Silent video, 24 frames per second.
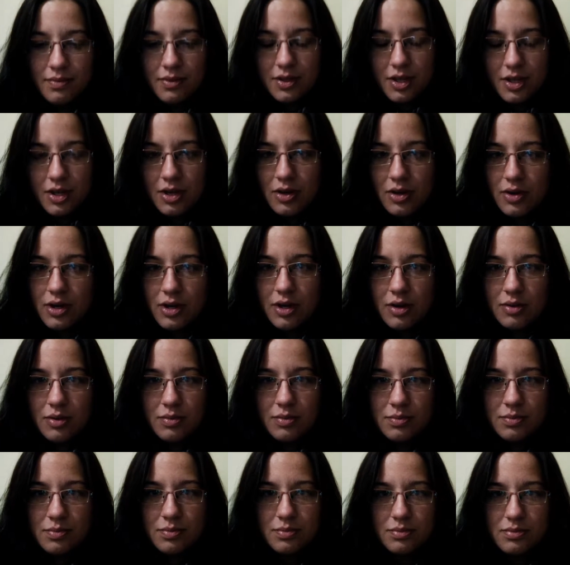you know, I'll,
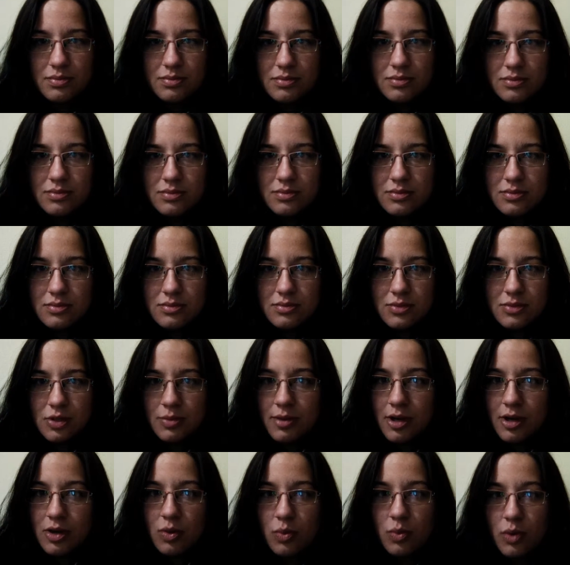no
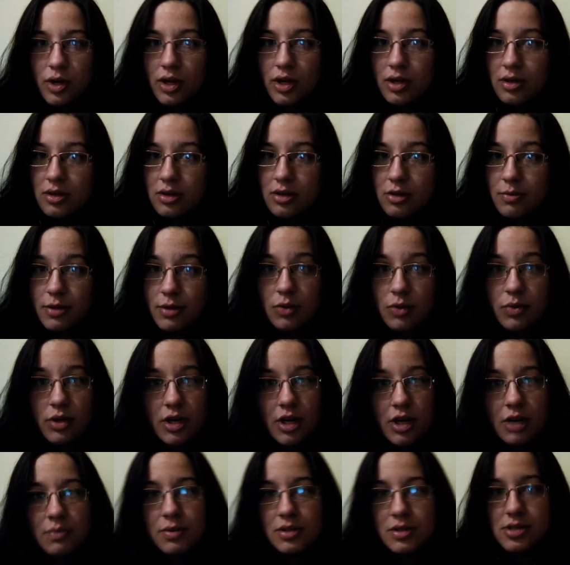matter what, no matter what
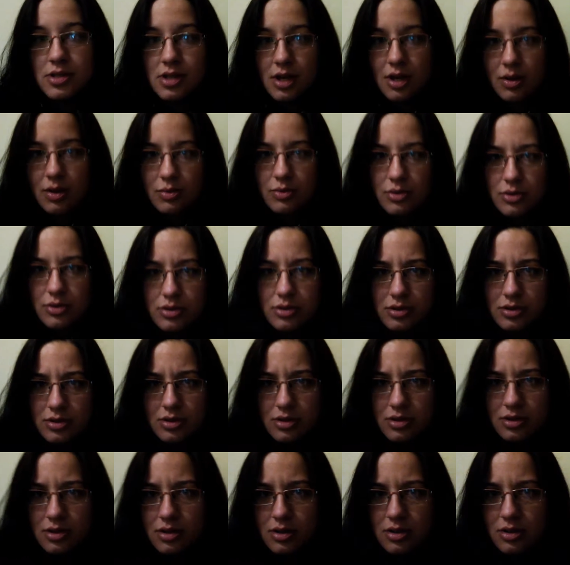happens, I will
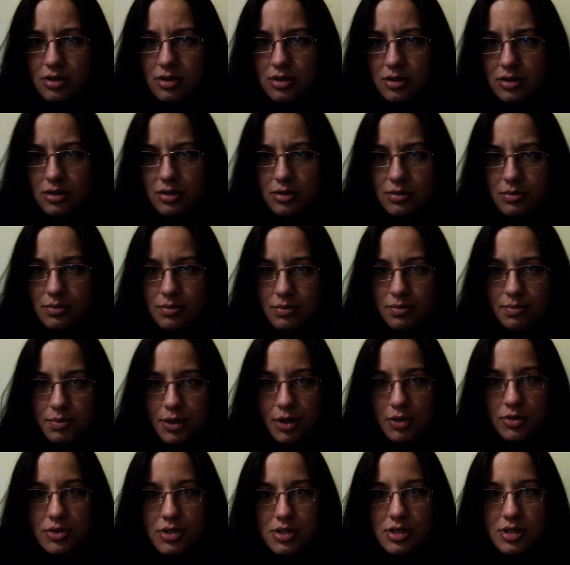
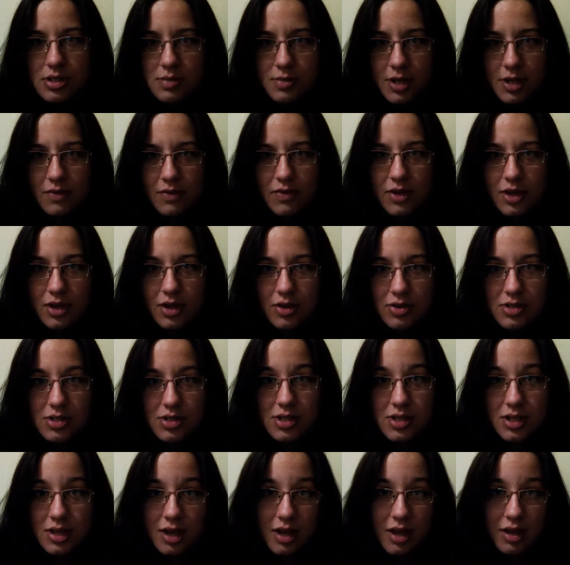post as many videos
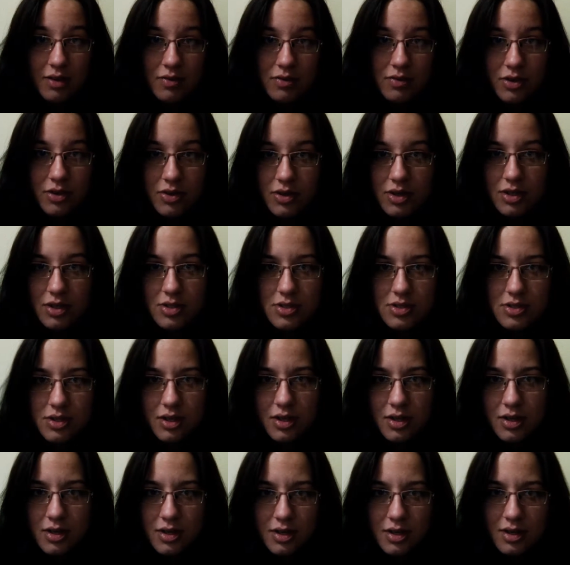as I can for you guys.
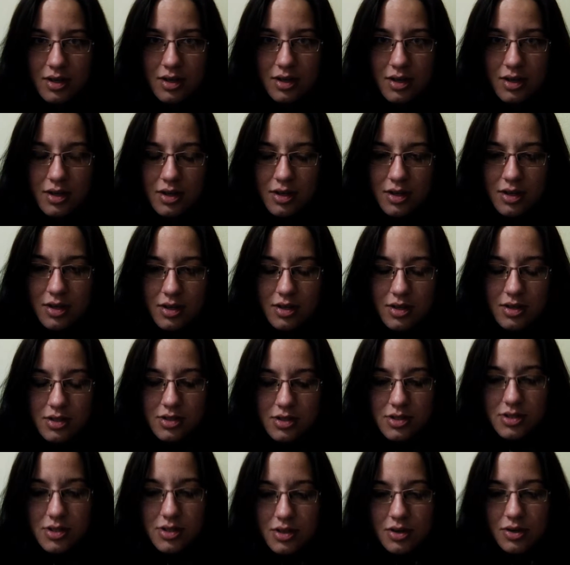
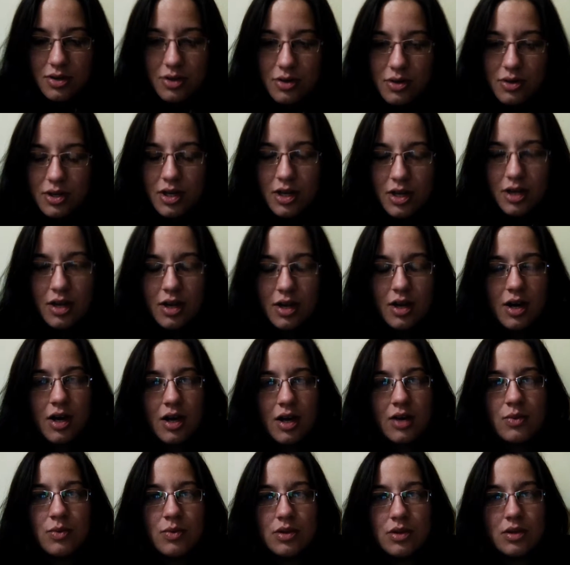So
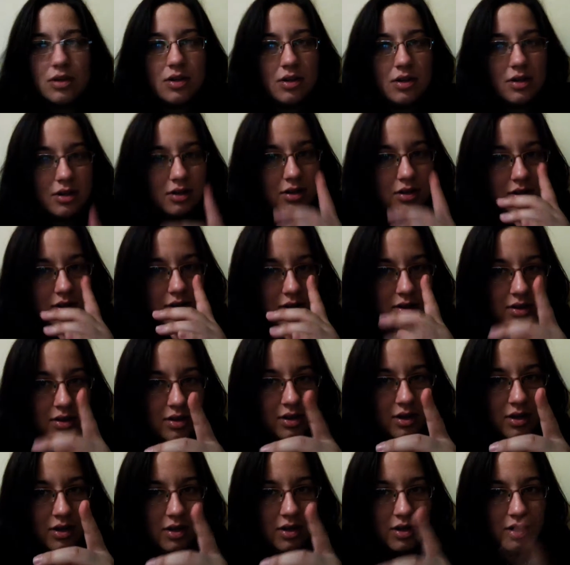I will
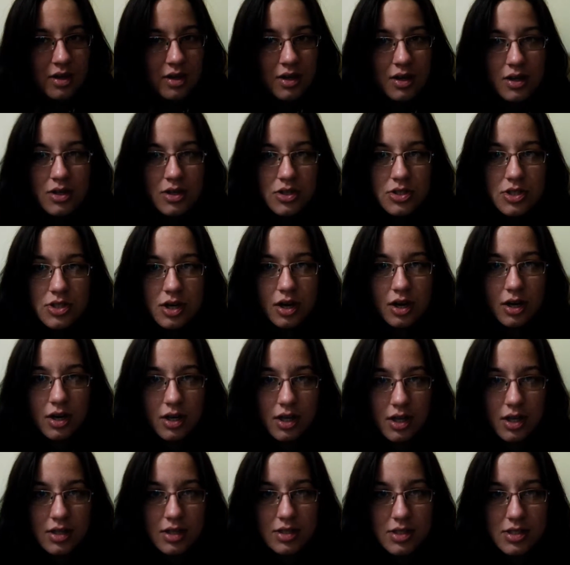
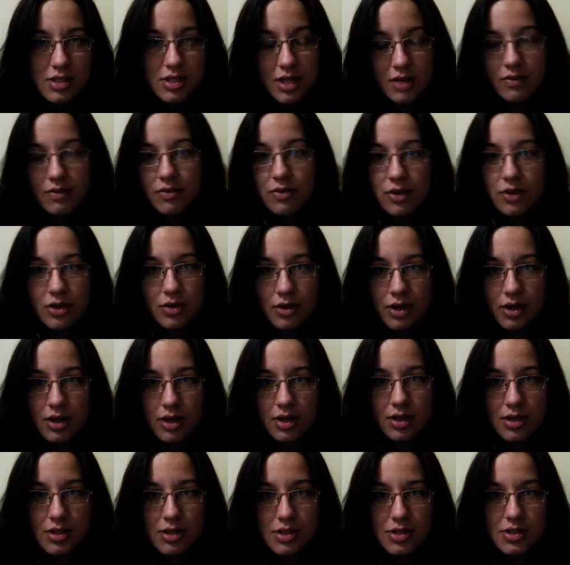talk and sing for you
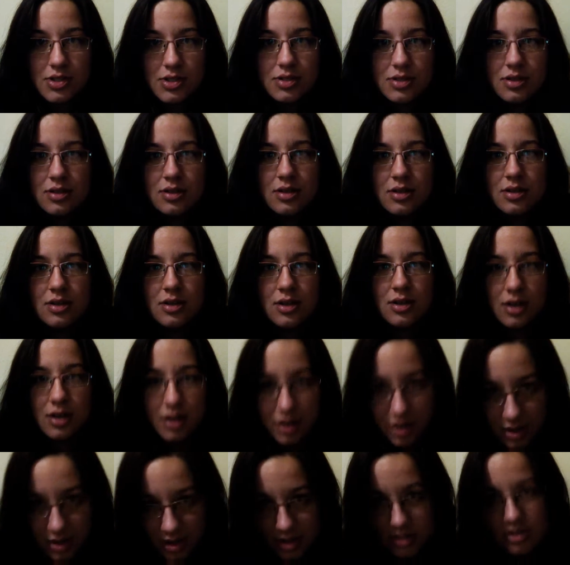guys
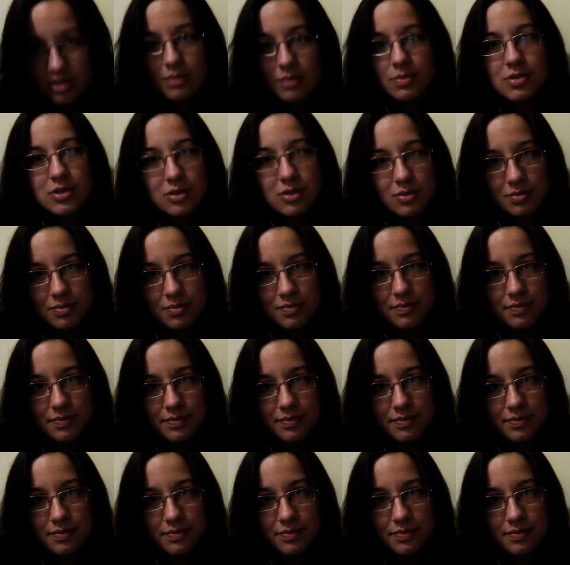in the next episode.